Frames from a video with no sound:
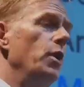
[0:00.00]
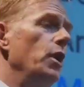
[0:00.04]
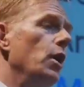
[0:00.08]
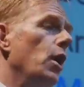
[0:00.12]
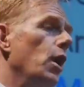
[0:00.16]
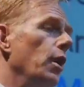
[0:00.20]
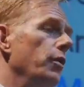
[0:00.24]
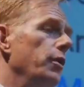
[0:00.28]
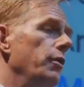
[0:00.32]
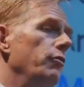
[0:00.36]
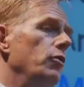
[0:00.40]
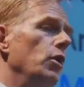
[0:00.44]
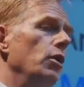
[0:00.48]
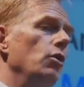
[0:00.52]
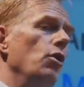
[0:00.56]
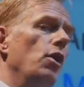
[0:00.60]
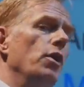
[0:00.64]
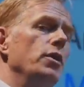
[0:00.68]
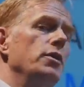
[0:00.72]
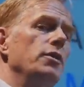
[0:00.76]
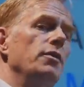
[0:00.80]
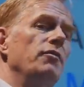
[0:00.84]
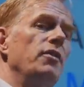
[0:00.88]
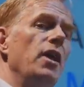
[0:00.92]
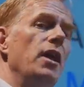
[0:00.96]
way that we are. They've
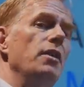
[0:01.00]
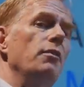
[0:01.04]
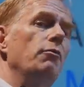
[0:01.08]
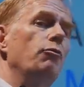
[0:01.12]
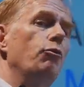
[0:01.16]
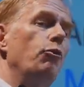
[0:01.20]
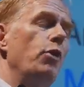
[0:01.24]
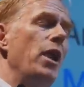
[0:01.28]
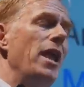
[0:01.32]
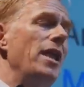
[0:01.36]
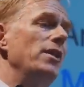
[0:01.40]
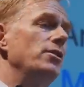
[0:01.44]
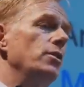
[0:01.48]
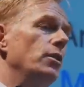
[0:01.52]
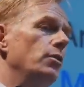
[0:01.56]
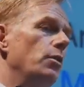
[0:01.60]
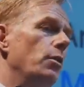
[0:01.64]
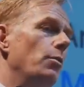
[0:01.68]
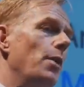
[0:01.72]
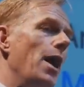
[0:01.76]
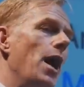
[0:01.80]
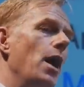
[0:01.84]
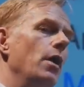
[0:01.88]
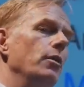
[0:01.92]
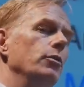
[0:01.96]
got lots of kind of
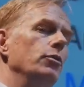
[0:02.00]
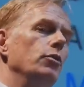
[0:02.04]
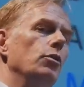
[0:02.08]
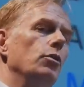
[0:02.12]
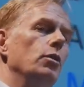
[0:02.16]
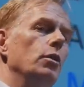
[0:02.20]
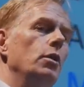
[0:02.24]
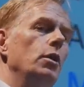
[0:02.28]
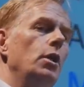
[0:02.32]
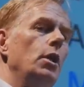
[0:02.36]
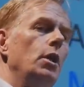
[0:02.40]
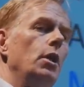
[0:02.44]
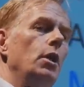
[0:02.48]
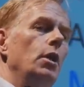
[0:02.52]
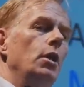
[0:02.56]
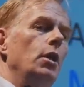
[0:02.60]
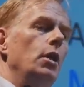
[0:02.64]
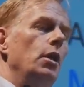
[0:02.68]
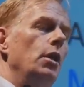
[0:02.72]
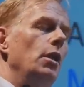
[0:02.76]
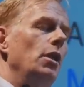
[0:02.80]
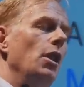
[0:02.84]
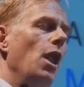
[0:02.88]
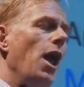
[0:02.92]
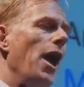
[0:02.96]
radar around, or
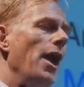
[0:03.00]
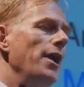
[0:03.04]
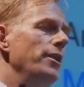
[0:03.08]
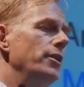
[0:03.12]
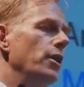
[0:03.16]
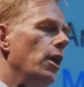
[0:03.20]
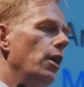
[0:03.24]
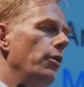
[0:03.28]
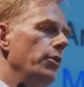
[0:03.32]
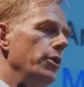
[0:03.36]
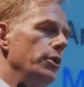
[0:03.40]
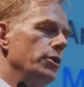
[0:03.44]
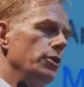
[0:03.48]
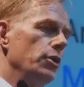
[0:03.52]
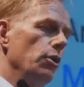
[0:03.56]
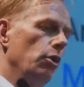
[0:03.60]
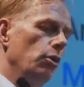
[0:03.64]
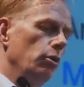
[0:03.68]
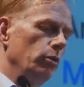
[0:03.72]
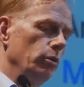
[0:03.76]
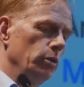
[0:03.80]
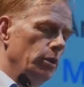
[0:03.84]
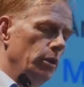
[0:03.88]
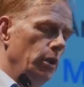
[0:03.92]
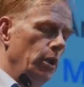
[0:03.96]
LiDAR, it's
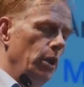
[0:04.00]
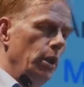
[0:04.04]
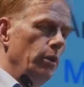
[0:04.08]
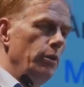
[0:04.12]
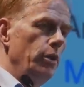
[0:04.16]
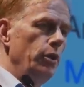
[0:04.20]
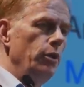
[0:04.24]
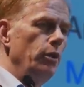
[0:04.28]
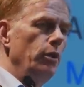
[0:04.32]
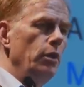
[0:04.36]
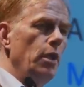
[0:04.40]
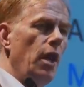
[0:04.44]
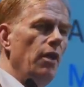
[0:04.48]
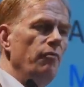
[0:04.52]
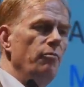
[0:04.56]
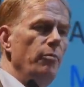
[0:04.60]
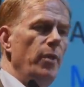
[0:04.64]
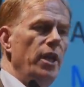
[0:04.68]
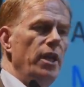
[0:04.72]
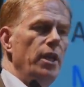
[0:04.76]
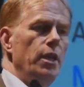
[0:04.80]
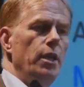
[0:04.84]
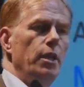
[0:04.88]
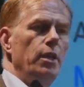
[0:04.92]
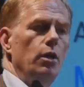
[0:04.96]
called. They don't
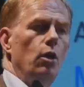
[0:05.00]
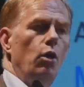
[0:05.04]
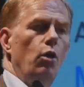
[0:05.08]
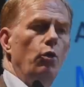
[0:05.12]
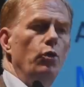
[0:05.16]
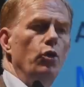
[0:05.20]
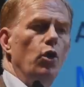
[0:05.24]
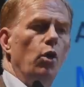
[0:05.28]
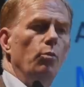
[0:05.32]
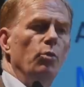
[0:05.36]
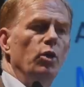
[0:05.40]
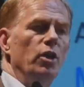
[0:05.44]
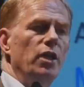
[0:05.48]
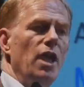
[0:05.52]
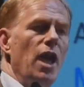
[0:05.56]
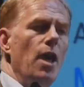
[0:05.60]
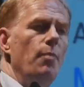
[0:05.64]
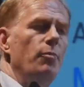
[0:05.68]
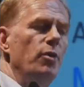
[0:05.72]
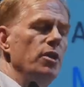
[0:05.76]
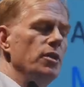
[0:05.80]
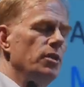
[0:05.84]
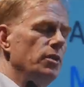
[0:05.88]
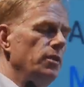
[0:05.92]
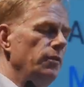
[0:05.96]
have many normal
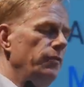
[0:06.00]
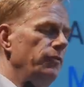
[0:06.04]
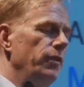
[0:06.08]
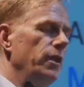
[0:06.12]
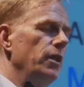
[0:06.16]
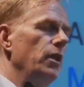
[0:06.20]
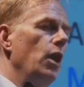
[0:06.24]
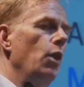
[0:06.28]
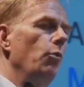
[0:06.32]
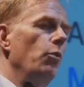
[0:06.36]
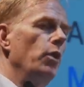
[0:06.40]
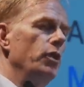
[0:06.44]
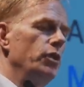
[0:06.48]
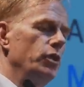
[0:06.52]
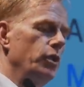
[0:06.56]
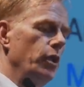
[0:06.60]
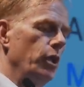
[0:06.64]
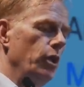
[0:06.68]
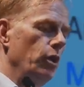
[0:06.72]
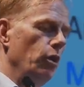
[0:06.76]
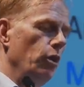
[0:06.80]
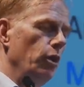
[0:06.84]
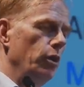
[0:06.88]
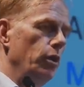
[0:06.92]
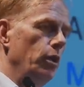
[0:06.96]
cameras to figure out
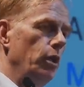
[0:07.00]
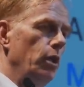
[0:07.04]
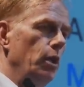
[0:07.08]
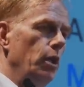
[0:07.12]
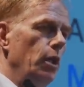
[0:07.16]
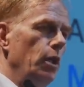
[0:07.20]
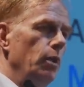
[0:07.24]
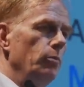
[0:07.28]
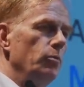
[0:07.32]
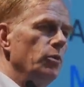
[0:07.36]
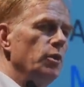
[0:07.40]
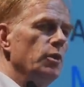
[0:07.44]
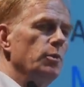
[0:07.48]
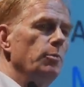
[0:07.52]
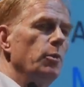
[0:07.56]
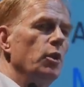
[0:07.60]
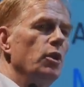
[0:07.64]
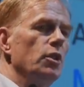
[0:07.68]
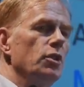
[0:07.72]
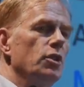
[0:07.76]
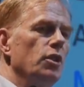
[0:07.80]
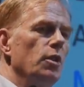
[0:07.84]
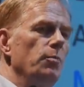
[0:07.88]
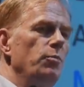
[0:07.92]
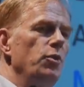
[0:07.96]
what's going on. It's
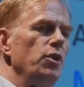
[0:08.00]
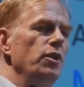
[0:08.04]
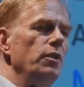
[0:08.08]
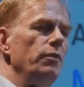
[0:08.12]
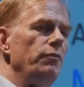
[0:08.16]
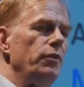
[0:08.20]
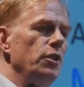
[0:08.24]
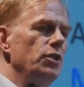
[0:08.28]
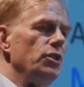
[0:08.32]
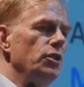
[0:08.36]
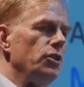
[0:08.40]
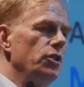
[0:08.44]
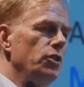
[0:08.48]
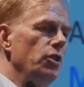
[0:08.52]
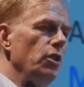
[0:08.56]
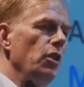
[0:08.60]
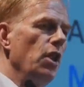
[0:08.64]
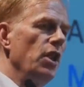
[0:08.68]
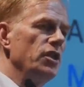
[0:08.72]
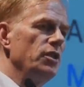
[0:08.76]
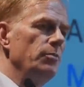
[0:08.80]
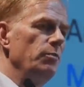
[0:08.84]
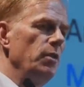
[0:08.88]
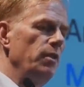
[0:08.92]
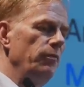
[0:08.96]
because computer vision
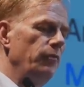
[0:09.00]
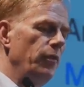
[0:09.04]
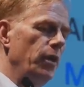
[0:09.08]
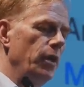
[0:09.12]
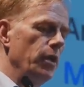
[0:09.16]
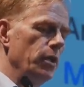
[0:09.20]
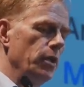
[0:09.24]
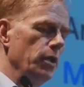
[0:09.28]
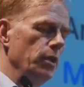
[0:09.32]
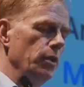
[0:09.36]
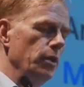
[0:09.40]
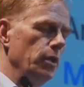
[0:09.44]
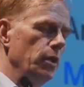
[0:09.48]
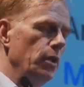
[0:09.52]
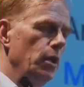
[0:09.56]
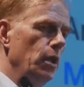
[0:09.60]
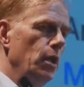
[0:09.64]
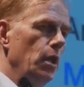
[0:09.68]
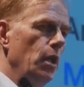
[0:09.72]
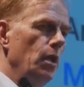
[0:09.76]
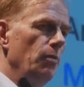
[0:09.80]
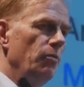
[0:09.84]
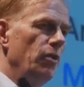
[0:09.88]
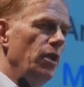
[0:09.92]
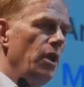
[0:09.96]
still hasn't been very good.
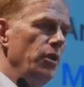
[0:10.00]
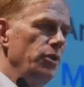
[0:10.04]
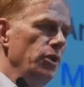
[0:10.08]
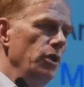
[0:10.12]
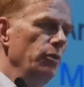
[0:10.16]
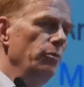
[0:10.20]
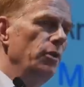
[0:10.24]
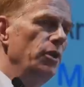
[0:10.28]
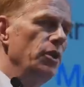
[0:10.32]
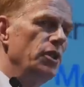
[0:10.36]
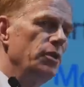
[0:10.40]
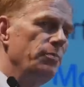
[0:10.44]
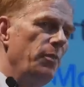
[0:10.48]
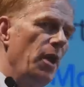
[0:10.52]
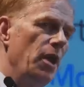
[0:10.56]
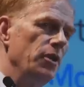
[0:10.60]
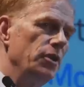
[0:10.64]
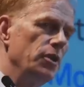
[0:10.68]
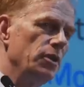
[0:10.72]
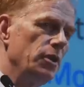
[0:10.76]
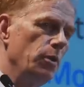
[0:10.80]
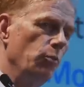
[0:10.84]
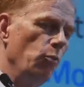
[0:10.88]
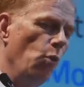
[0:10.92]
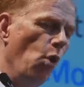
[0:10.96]
But I do want to
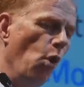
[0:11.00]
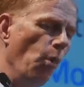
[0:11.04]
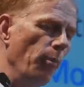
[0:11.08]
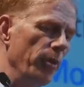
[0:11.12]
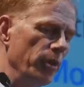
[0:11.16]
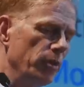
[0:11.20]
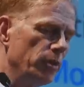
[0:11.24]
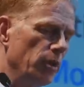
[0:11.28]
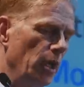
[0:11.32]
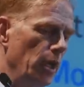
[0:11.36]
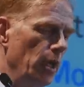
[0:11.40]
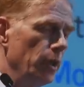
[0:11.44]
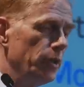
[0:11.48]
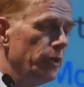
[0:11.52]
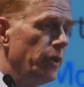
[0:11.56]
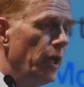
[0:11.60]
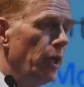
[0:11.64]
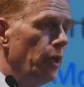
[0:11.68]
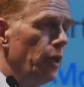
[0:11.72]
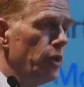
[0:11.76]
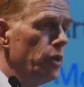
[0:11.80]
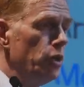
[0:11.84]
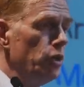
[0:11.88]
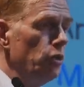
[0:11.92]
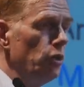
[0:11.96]
spend just a moment
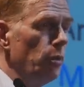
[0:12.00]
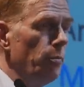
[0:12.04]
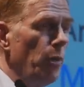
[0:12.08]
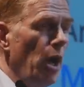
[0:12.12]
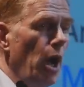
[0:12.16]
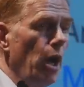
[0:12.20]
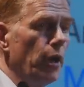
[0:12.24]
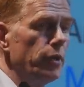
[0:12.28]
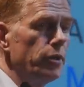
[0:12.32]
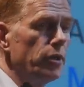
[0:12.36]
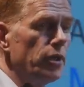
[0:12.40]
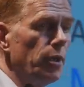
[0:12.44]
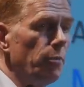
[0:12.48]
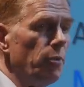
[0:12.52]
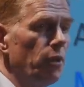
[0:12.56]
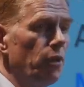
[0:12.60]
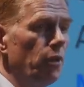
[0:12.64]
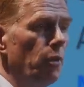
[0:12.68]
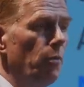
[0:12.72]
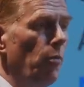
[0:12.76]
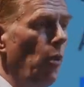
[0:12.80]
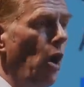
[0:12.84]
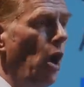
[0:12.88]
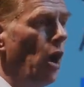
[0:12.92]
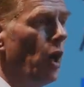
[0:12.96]
telling you about some
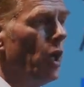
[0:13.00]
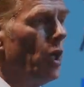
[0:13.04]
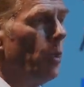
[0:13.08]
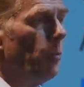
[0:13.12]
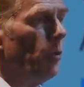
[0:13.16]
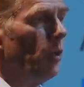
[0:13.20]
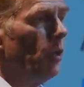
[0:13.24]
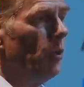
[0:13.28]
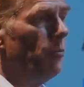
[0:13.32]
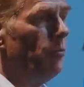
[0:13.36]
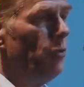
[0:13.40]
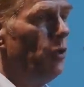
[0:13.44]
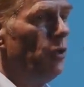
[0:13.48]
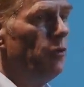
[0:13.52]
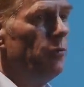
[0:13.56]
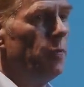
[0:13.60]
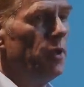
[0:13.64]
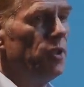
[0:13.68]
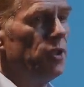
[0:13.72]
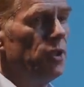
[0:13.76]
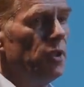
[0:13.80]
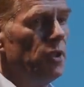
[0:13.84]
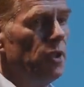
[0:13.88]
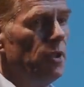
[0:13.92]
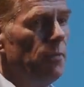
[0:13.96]
of the remarkable
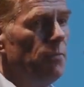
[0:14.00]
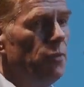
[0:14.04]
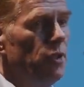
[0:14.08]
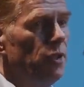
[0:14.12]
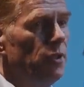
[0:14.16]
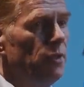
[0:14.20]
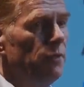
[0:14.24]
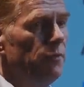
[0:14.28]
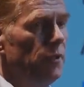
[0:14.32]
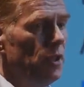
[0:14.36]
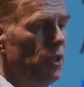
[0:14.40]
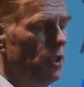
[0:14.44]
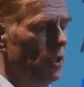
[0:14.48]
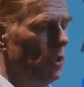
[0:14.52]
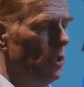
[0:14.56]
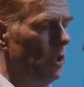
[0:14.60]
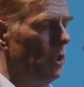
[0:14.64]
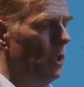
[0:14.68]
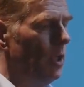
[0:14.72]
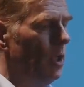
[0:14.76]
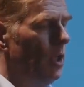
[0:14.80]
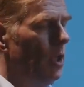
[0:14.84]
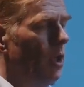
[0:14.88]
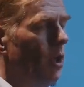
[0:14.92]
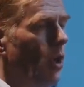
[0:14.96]
improvements in computer
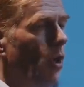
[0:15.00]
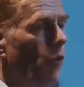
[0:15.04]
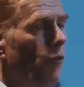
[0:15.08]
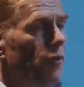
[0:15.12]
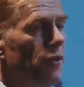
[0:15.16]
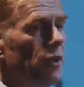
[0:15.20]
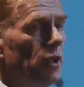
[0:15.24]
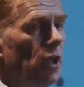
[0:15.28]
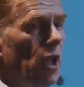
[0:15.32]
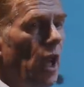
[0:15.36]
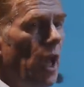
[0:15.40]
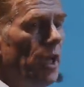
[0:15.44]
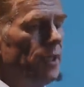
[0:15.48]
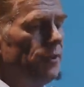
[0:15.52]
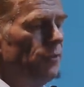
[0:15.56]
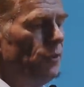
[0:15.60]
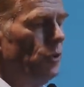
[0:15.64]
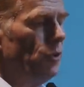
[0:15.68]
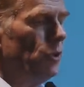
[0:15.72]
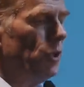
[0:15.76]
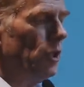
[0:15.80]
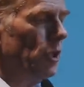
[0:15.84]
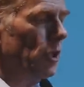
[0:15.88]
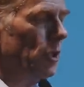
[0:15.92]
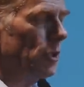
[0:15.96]
vision over the
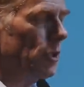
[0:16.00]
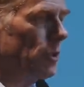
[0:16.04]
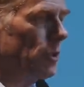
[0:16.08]
last few